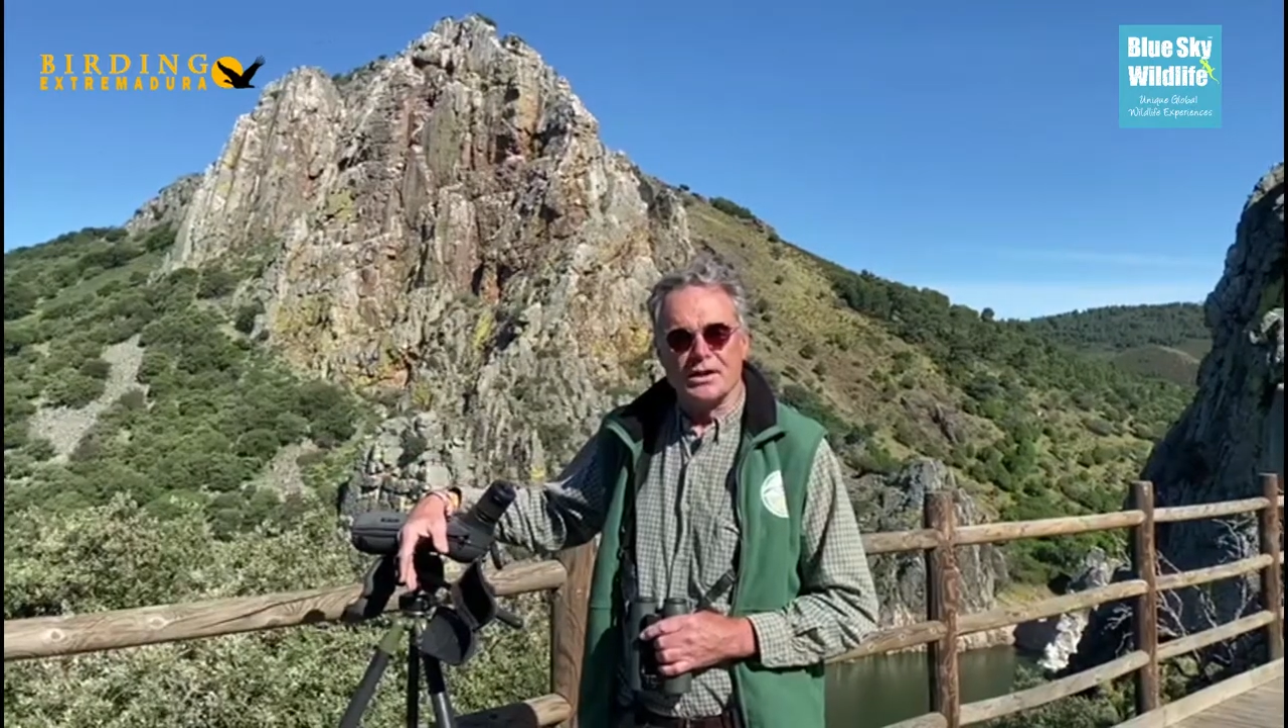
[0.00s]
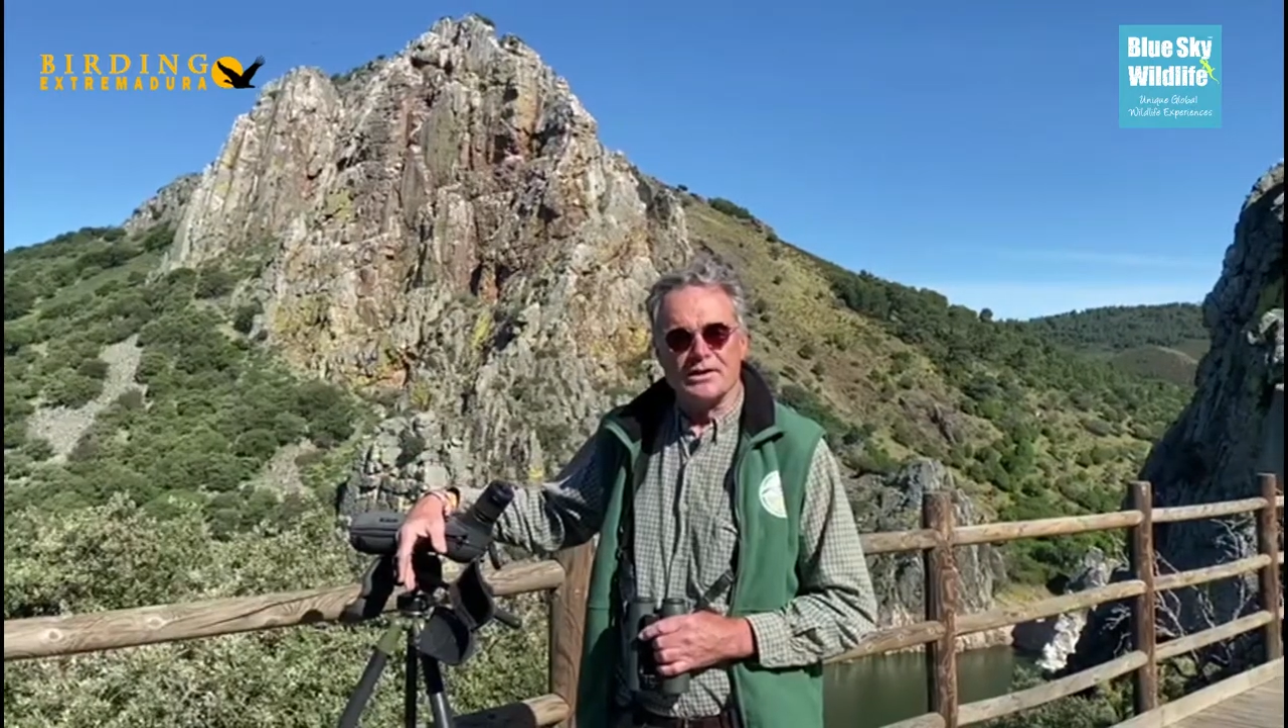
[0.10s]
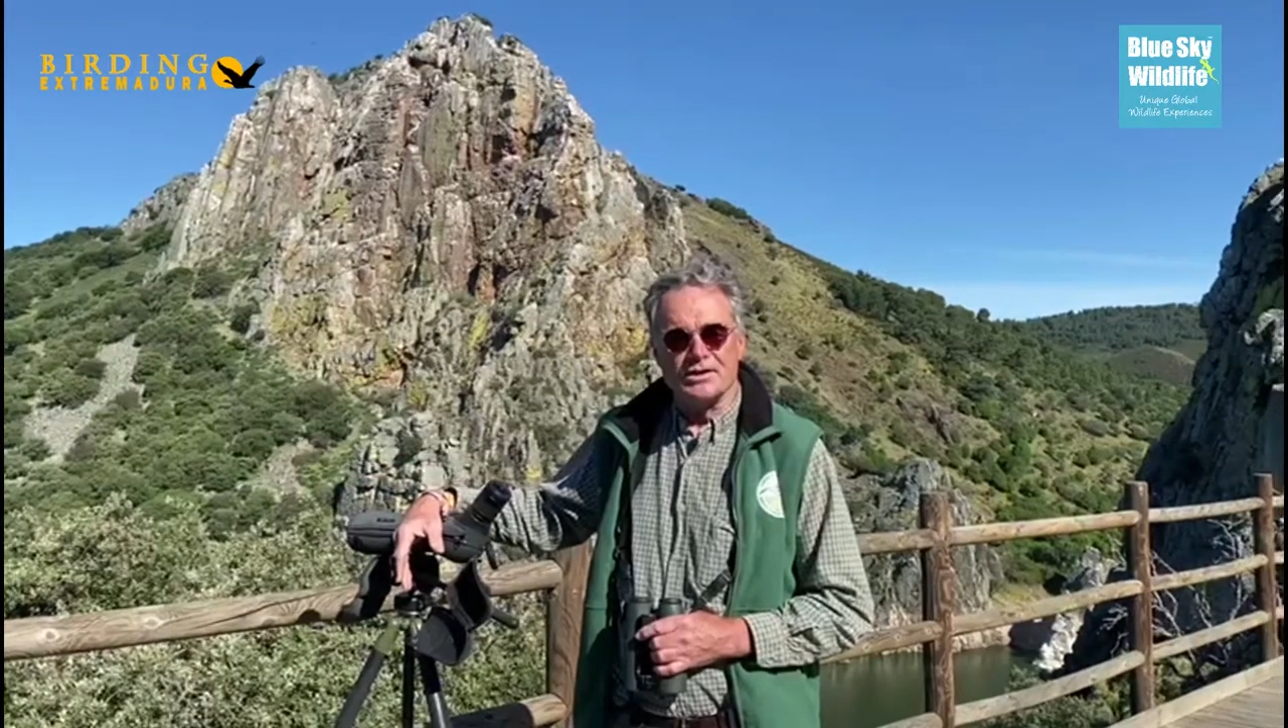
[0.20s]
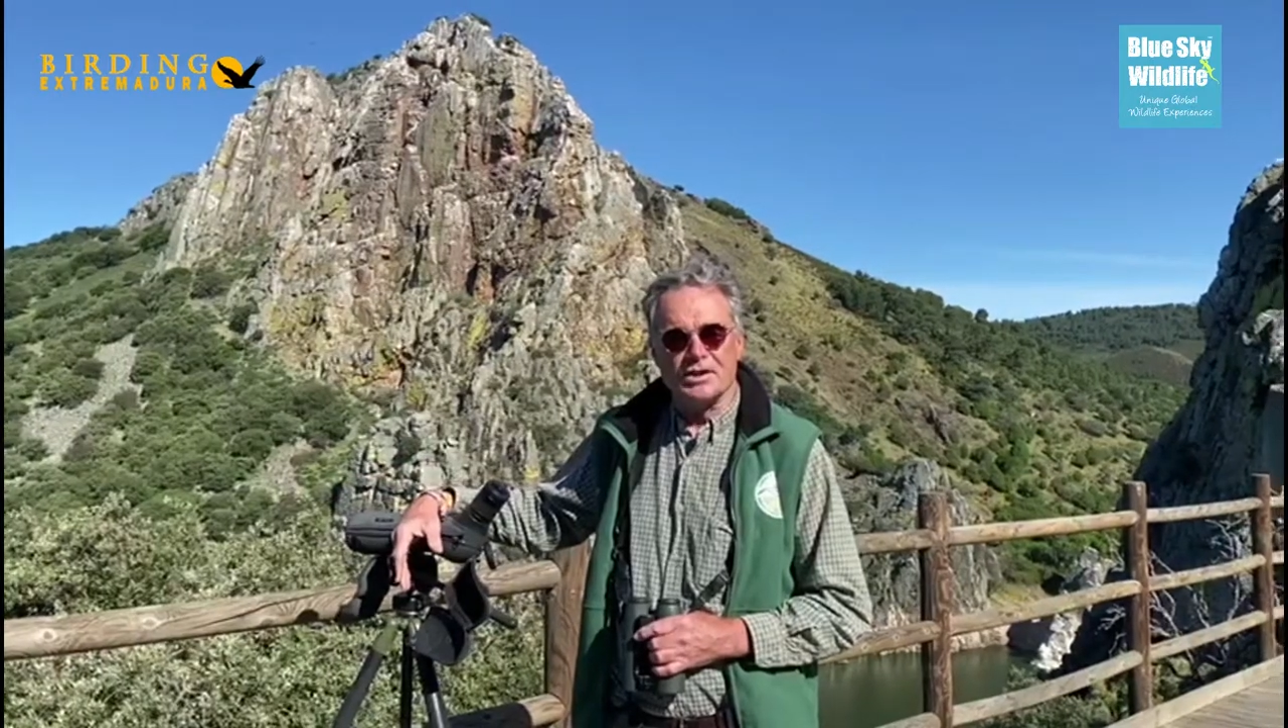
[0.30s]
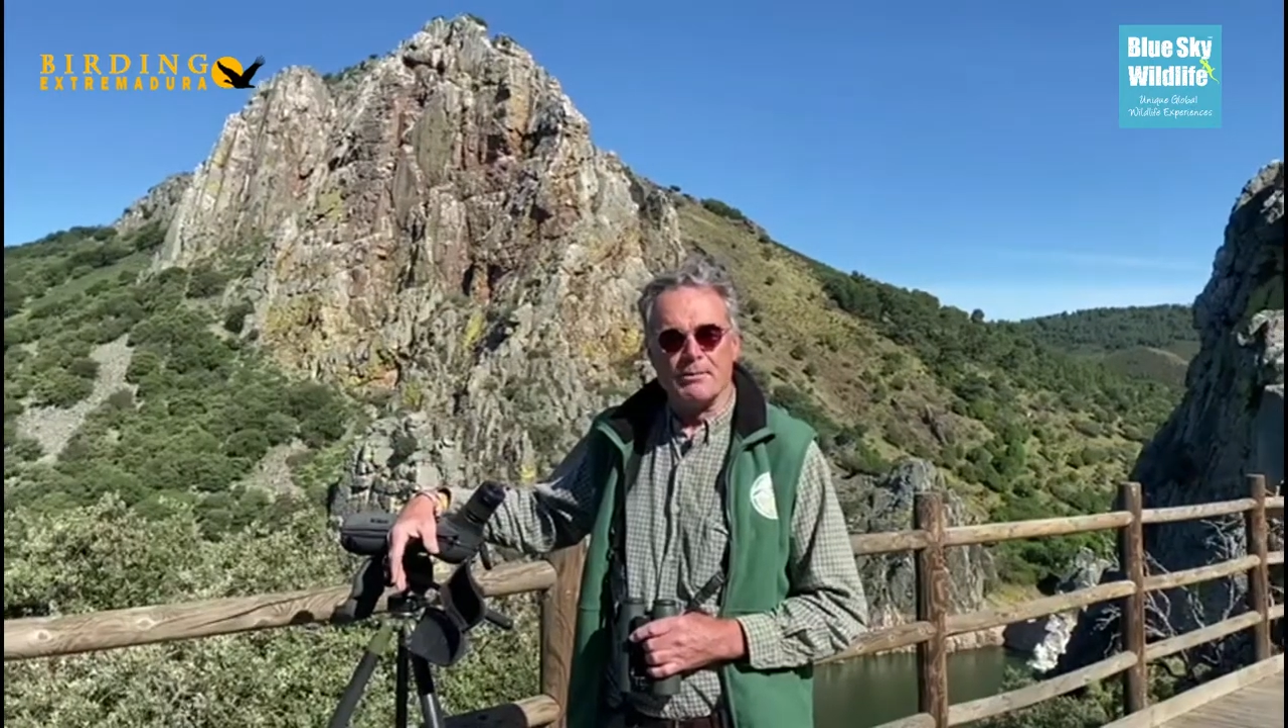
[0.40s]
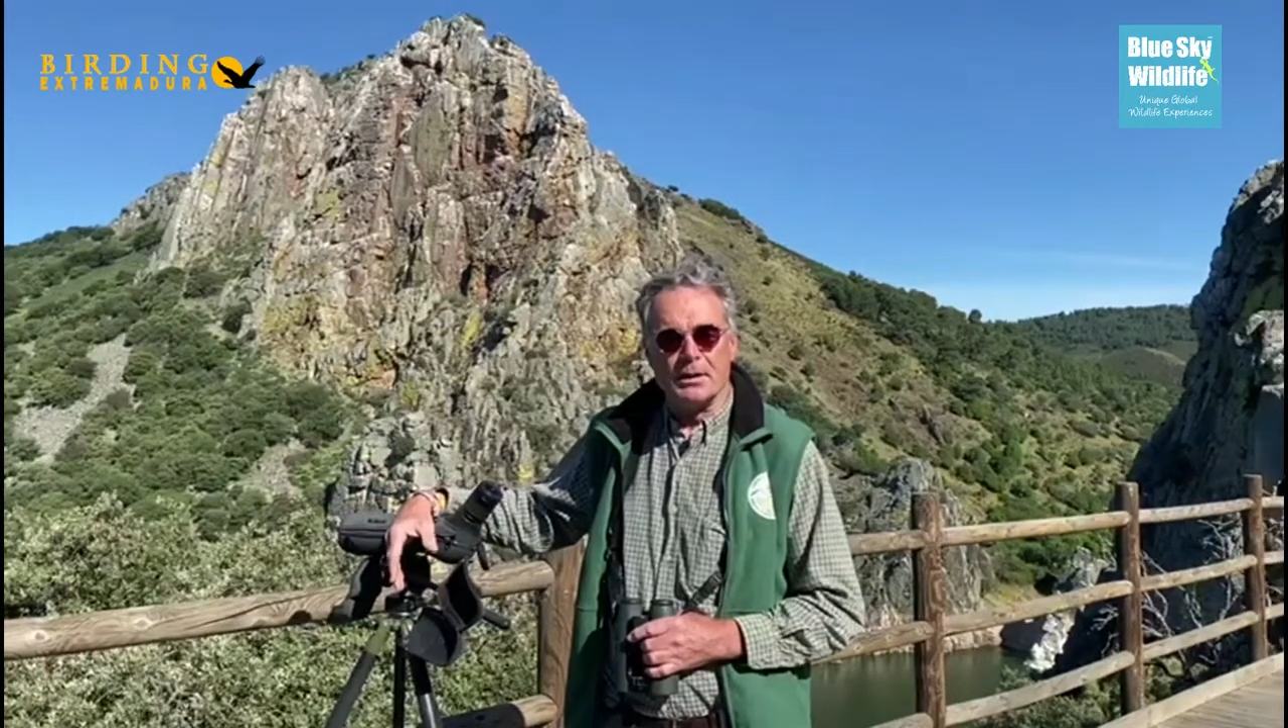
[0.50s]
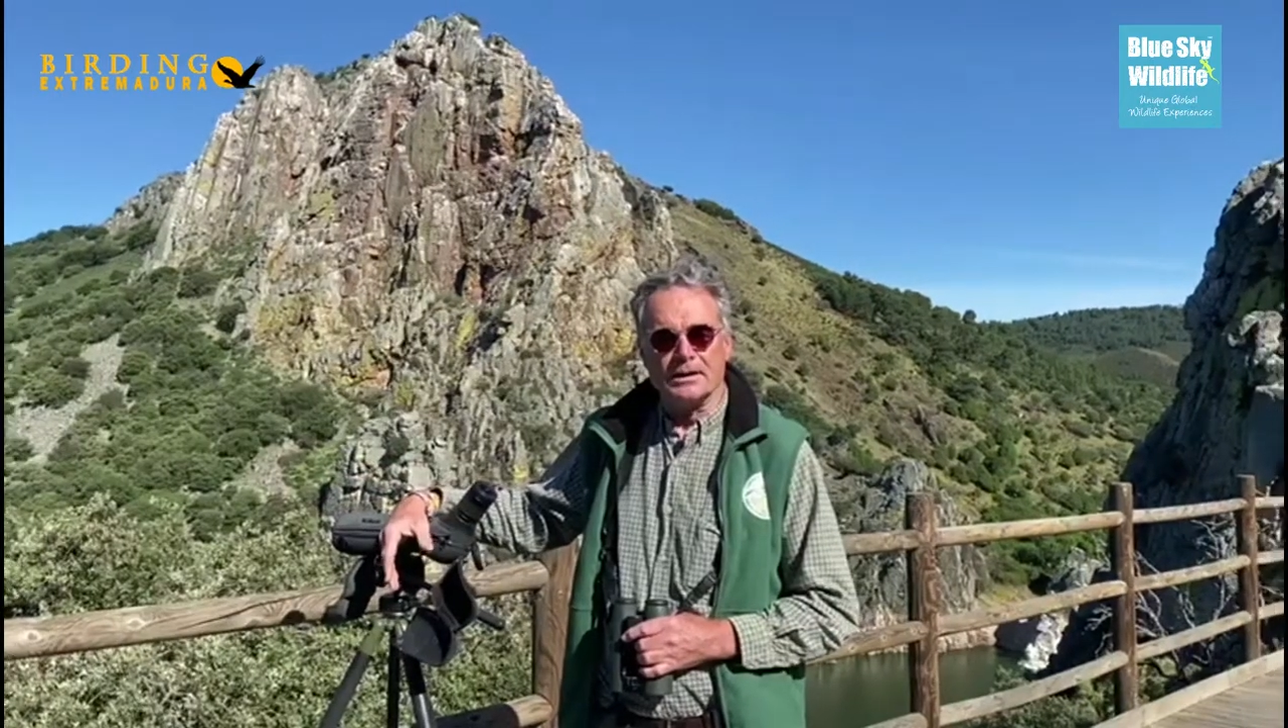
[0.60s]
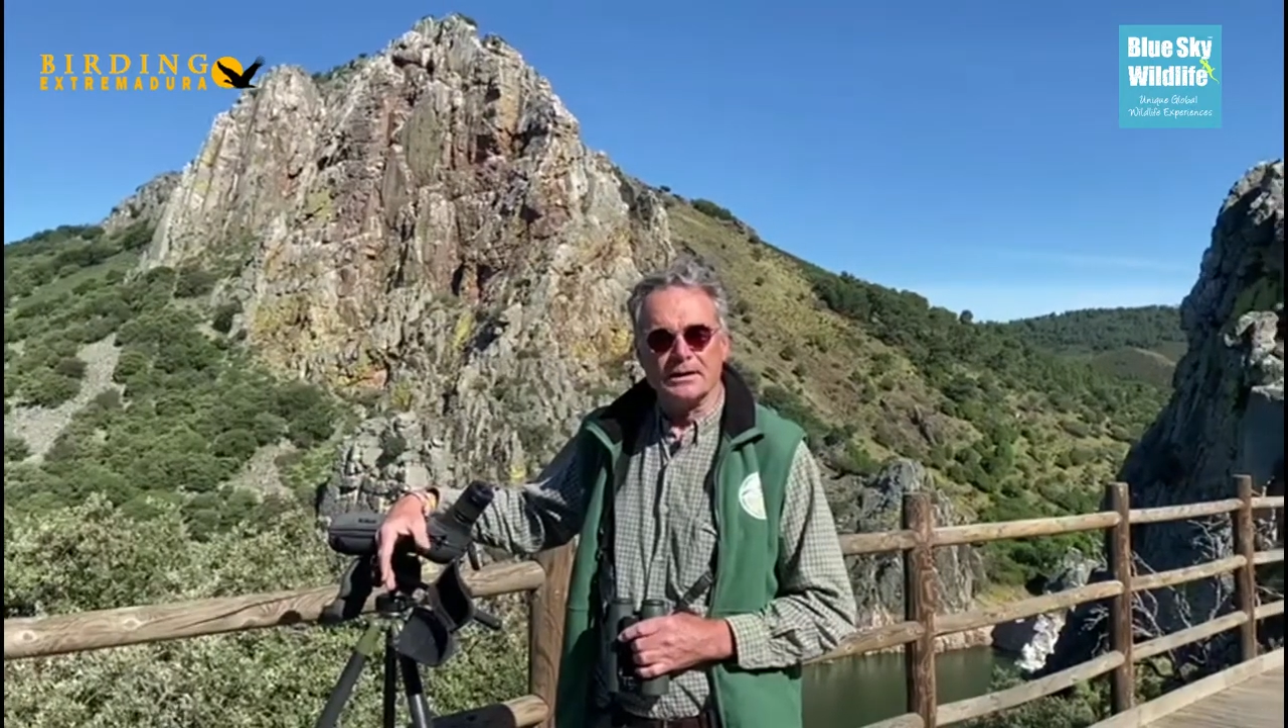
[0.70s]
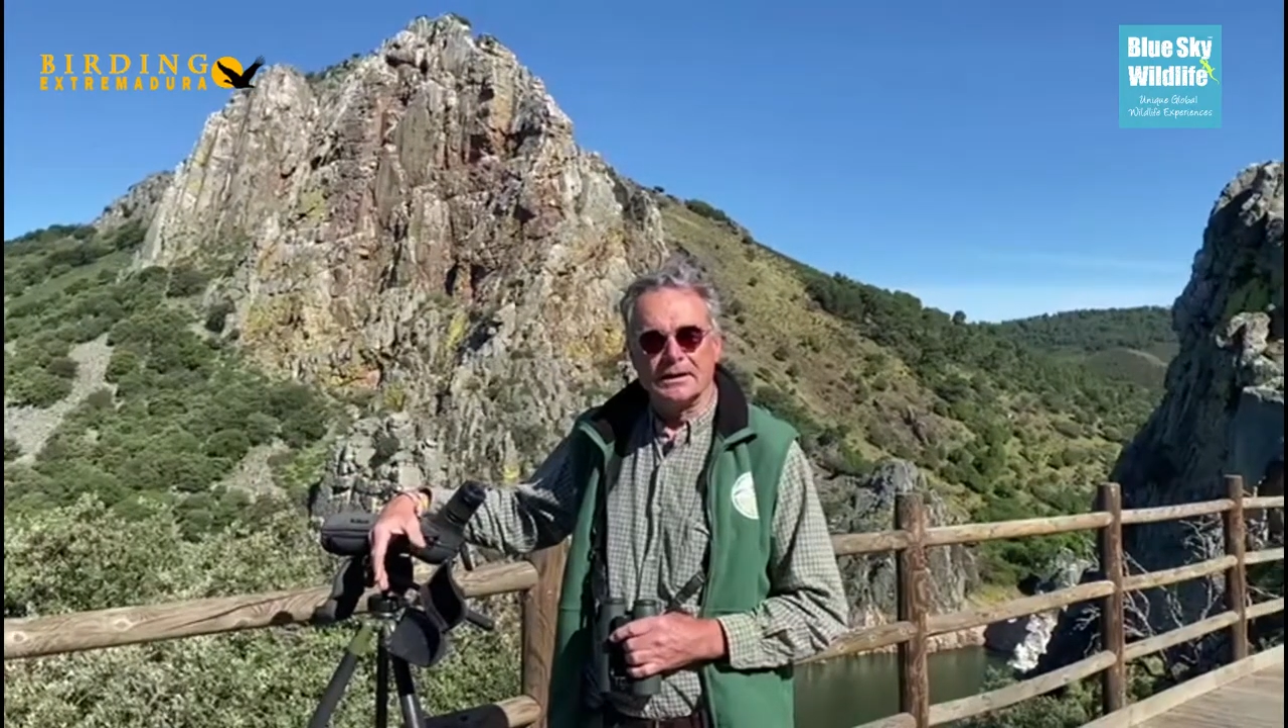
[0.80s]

in the summer.